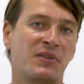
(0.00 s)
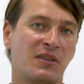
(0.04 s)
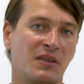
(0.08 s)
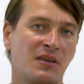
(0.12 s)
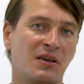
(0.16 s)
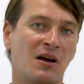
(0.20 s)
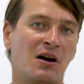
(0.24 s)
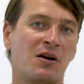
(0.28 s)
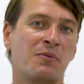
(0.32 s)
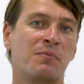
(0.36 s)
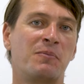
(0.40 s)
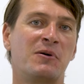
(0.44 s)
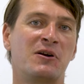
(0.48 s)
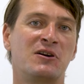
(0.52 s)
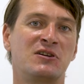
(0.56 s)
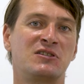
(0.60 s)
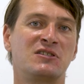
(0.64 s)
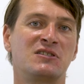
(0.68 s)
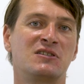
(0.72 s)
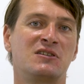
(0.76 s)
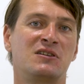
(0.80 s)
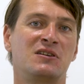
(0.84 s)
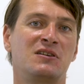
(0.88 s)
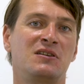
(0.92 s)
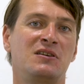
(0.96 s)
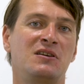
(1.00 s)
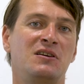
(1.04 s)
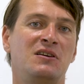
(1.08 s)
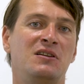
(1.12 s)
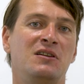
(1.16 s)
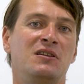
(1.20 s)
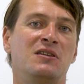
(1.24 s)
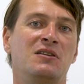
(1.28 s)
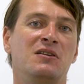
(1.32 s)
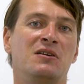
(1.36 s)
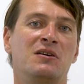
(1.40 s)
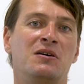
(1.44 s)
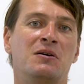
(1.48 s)
young person
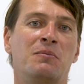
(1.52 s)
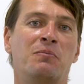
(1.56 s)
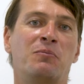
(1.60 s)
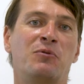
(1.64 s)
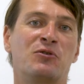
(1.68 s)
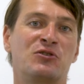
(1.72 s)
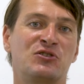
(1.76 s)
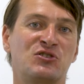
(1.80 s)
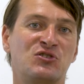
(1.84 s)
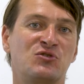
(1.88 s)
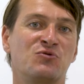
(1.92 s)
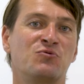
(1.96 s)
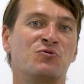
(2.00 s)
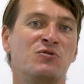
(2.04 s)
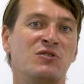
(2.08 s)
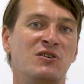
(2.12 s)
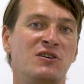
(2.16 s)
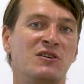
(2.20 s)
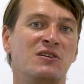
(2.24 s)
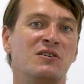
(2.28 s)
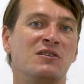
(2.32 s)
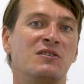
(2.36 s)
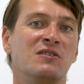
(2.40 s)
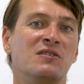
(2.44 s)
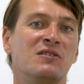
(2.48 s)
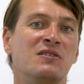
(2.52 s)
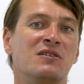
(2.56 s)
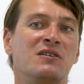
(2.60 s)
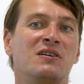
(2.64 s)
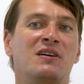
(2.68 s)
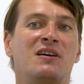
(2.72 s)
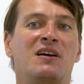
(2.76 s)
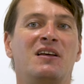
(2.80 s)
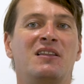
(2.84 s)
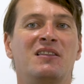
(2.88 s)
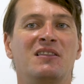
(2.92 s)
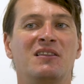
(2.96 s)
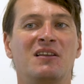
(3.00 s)
in pursuing
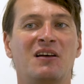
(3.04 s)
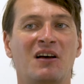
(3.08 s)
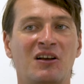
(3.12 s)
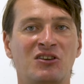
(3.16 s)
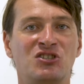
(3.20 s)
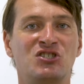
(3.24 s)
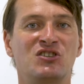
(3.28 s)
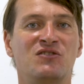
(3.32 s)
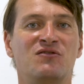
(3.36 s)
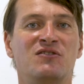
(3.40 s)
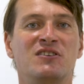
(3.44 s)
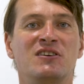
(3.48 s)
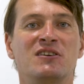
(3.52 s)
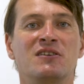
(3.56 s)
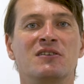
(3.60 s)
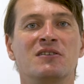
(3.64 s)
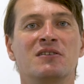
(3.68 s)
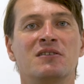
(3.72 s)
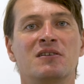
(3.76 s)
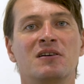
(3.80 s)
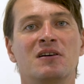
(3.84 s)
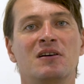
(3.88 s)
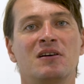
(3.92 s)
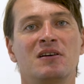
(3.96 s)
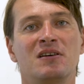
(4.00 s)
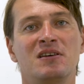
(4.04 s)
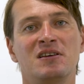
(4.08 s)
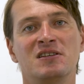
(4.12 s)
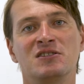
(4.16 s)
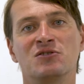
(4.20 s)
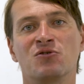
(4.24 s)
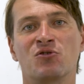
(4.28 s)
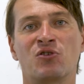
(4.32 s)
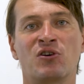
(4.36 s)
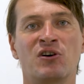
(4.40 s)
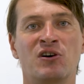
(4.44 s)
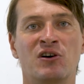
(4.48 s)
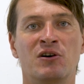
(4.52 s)
and achieving his
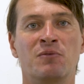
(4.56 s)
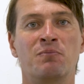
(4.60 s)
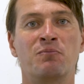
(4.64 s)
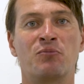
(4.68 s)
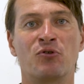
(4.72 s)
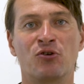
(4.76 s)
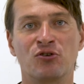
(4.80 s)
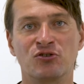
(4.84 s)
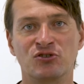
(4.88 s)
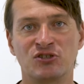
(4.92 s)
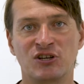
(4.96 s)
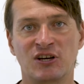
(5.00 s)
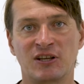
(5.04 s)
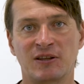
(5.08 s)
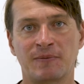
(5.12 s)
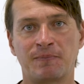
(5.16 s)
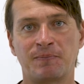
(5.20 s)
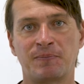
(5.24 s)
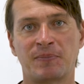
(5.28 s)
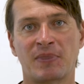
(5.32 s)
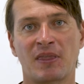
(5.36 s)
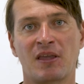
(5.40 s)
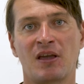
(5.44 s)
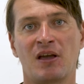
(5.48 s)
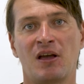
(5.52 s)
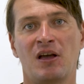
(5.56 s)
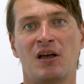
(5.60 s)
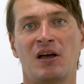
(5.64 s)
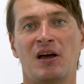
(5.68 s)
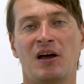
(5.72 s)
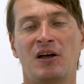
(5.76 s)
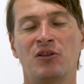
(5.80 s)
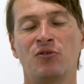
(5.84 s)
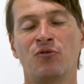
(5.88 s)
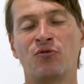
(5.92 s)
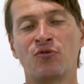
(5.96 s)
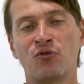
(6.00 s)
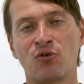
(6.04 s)
or her project.
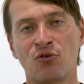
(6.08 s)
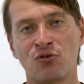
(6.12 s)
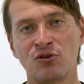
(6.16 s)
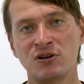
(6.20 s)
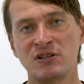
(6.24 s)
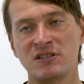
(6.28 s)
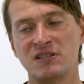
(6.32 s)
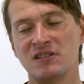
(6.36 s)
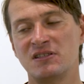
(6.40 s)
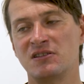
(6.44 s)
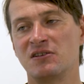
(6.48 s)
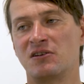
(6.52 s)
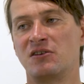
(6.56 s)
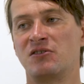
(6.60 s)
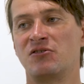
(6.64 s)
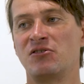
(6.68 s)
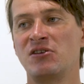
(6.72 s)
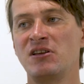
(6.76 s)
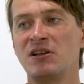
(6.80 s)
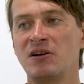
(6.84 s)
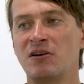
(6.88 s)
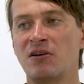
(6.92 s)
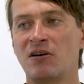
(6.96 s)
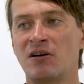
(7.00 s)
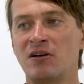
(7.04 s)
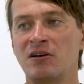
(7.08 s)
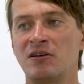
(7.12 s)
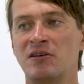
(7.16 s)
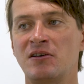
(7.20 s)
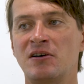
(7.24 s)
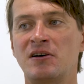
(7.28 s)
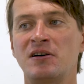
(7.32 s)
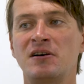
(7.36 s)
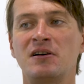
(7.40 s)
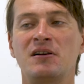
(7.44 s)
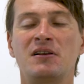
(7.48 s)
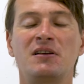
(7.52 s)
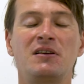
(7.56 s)
And of course, the green
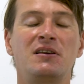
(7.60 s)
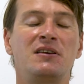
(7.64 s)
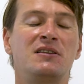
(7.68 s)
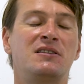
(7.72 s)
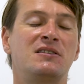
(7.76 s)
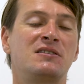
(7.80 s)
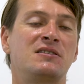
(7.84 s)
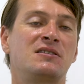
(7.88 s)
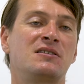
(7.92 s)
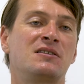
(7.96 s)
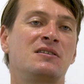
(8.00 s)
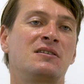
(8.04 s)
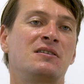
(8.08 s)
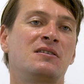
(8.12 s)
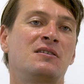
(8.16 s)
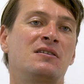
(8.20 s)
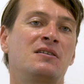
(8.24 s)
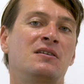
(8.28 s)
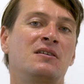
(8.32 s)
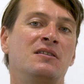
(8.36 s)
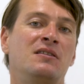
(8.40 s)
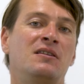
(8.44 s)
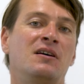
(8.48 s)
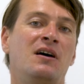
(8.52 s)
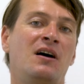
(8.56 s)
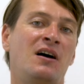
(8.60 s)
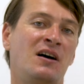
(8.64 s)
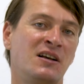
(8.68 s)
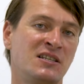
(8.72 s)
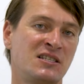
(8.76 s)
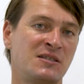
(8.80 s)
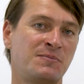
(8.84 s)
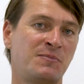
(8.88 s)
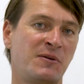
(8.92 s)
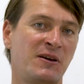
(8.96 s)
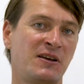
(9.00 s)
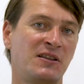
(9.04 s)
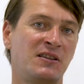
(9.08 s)
color, it's the
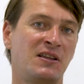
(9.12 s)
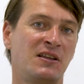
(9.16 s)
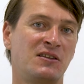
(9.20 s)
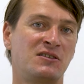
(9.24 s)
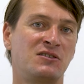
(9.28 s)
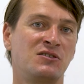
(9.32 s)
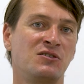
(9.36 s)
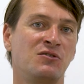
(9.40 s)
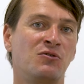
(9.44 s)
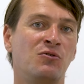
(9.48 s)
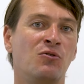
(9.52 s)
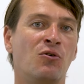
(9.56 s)
aspects that